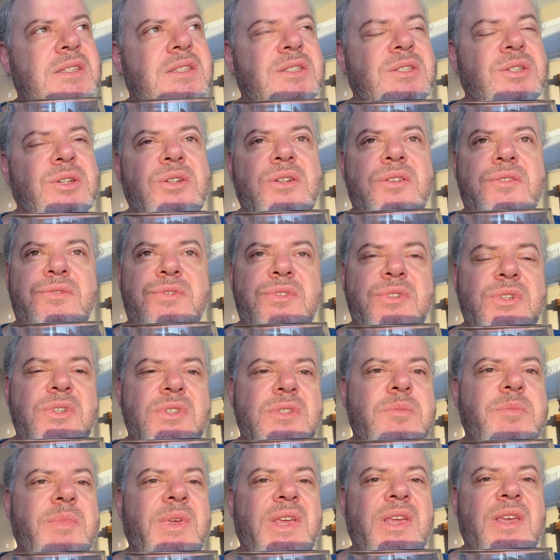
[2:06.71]
certain
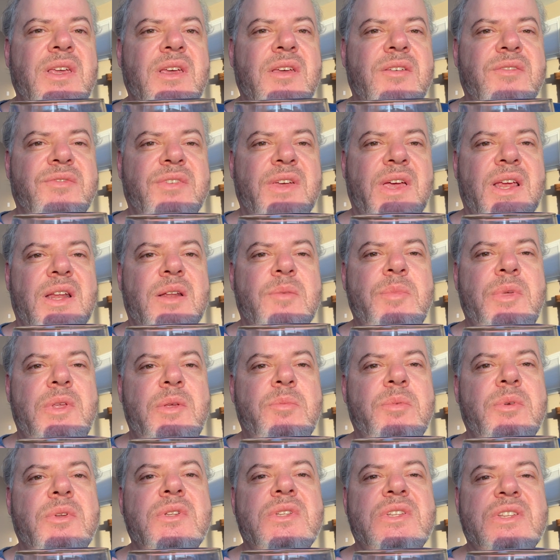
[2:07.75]
foods may affect
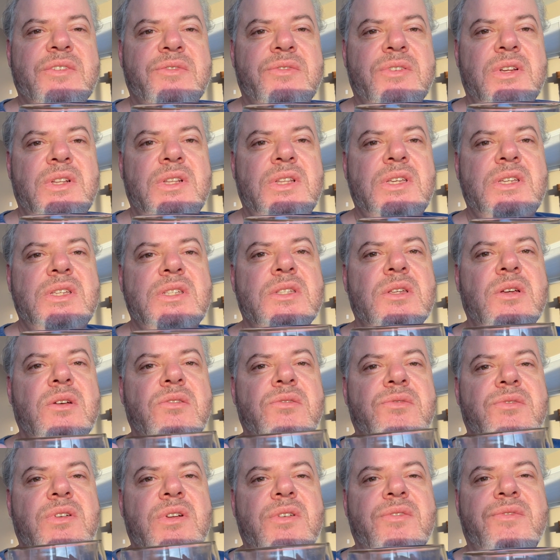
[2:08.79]
people differently.
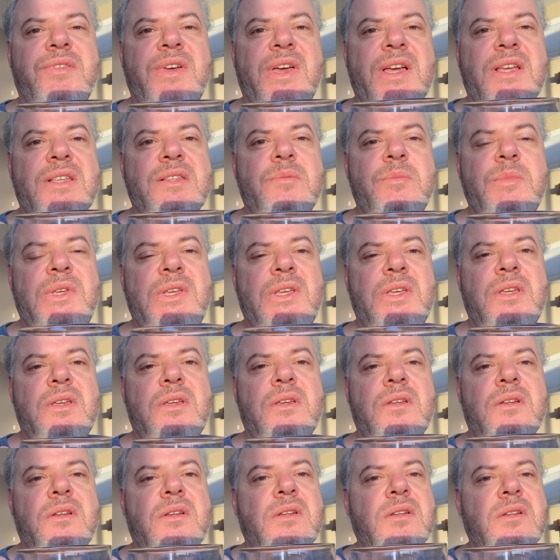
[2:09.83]
So if it affects
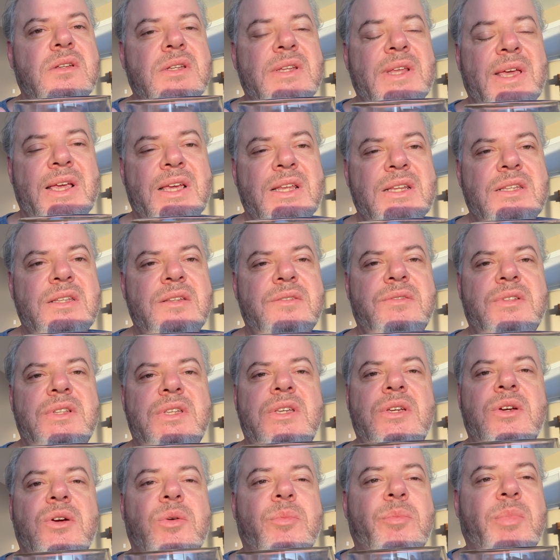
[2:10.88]
me
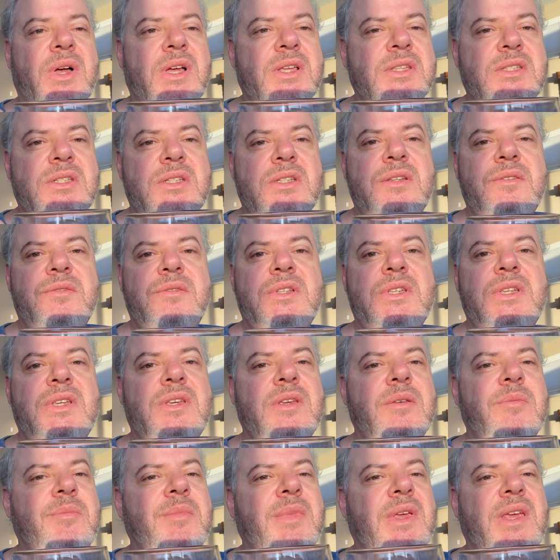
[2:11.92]
negatively or
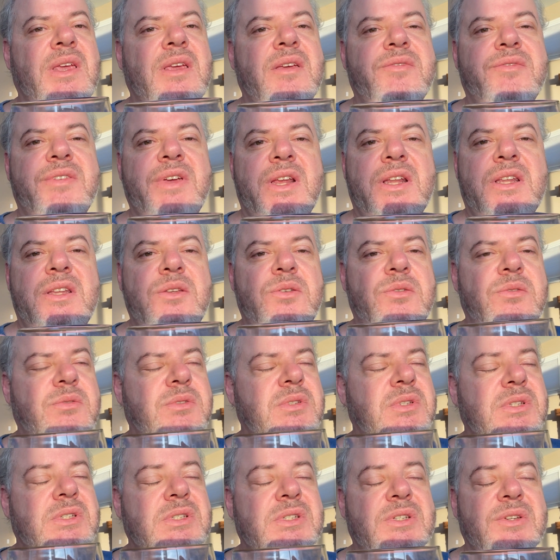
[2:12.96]
positively, it may affect
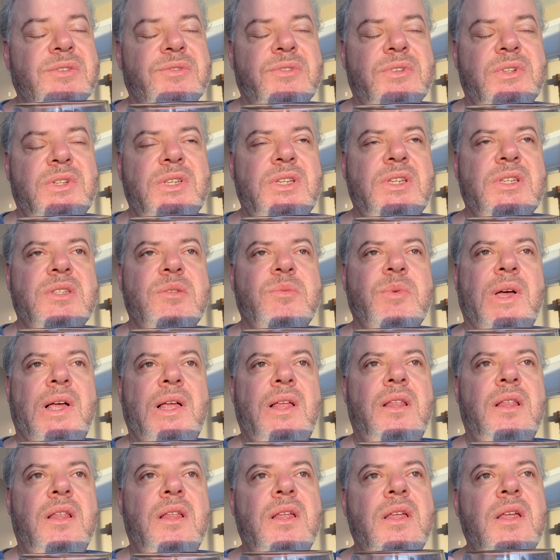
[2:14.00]
you differently as
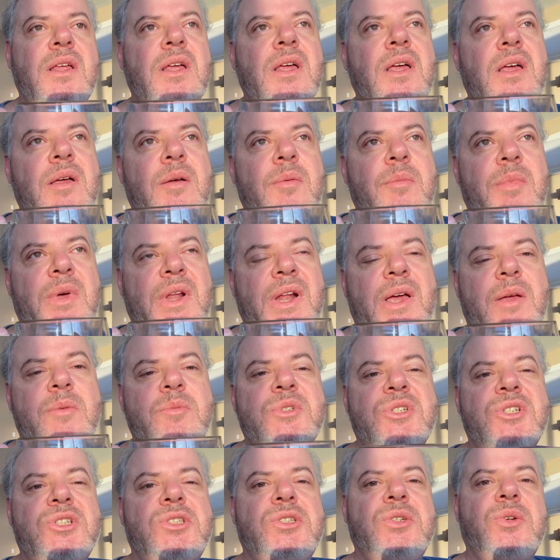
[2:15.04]
well. But
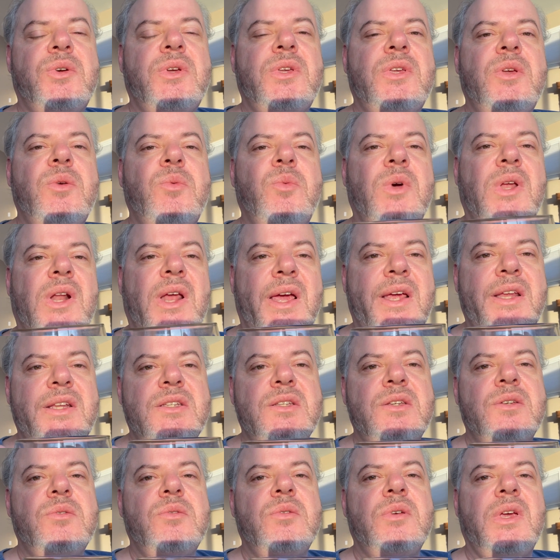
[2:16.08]
I'm just showing you what I
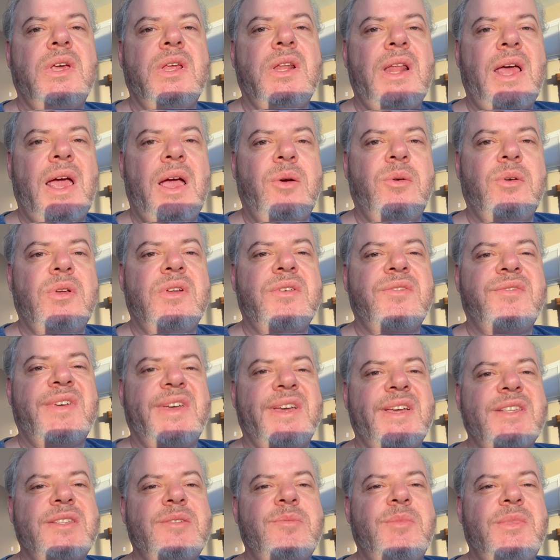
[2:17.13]
do and how it
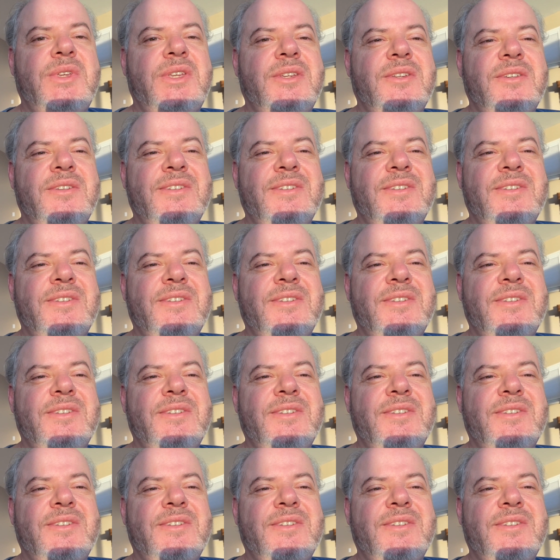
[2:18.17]
affects me.